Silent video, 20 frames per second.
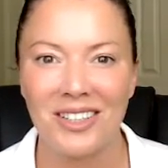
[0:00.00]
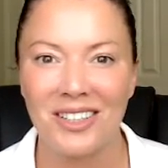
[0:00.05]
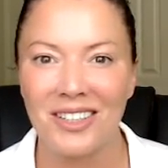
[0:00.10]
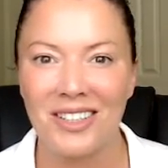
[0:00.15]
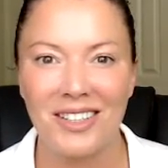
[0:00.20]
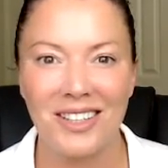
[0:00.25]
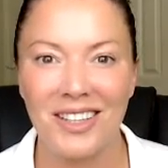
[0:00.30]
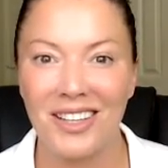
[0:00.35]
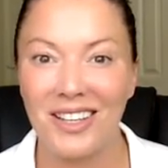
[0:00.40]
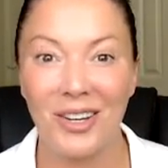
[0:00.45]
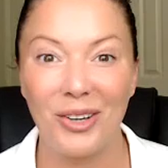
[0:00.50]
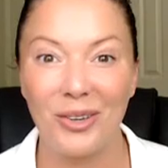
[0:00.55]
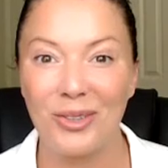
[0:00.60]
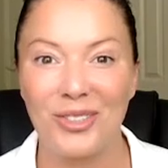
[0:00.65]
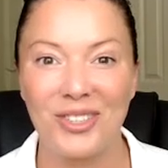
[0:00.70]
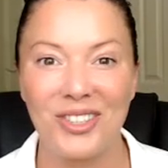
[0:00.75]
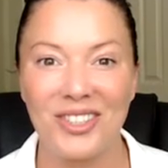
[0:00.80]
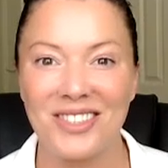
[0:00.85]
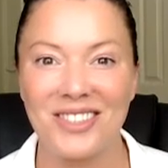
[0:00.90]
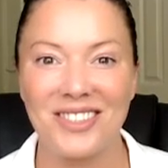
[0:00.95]
It
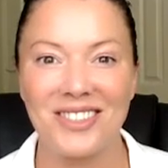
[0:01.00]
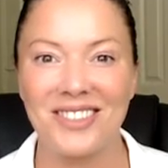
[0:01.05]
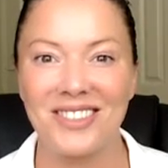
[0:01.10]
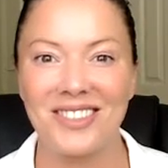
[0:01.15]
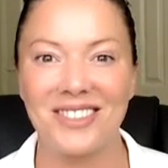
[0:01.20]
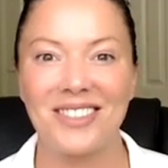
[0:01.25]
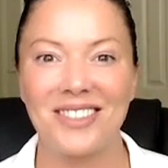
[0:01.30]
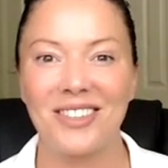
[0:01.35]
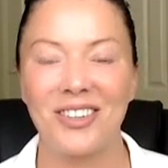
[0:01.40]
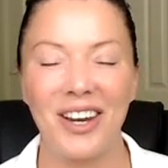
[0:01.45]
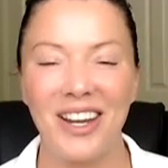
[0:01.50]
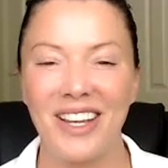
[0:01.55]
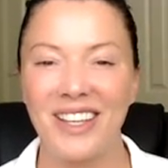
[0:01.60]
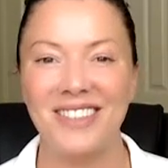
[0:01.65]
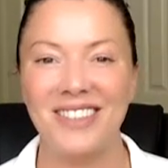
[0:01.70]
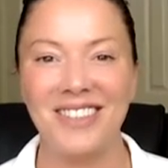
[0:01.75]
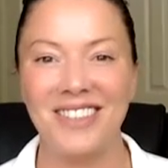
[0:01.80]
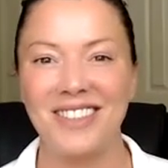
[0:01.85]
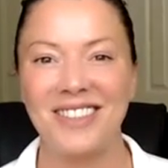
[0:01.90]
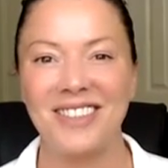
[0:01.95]
was just
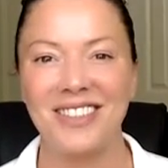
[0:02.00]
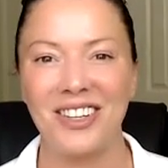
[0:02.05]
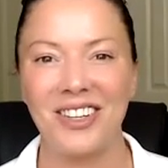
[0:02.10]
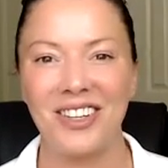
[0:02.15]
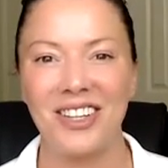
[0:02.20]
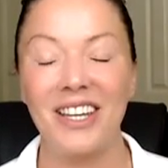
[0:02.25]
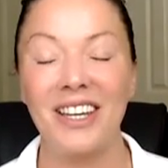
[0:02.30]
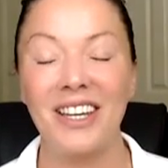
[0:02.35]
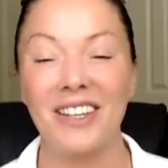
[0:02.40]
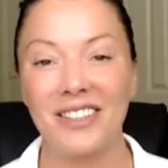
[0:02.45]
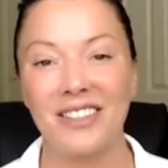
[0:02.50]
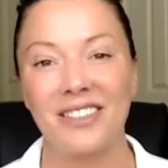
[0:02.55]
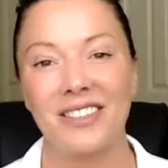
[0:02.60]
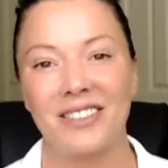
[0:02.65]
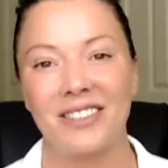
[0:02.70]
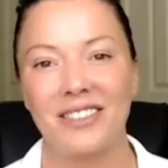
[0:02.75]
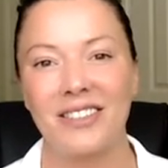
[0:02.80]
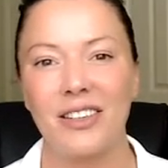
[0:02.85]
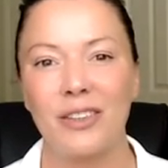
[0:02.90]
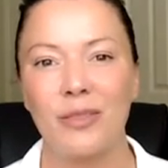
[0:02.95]
crazy. So yeah, it
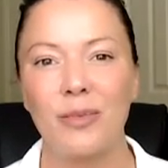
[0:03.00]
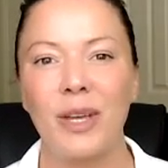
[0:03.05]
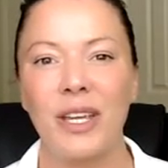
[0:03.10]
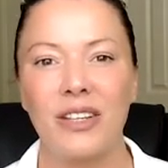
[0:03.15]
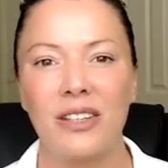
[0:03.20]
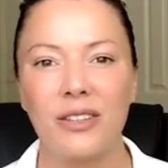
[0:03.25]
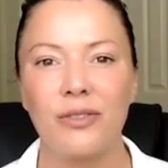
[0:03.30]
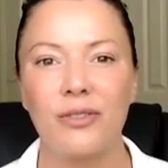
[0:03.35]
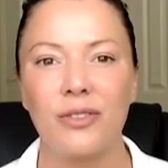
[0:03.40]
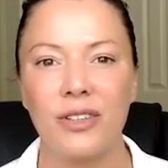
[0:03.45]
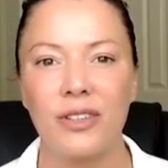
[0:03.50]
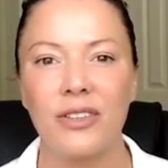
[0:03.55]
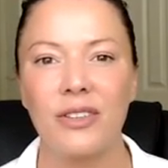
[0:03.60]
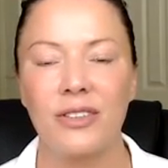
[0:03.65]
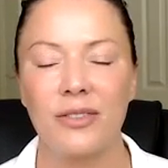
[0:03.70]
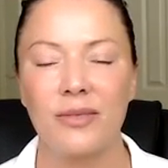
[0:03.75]
does make a difference.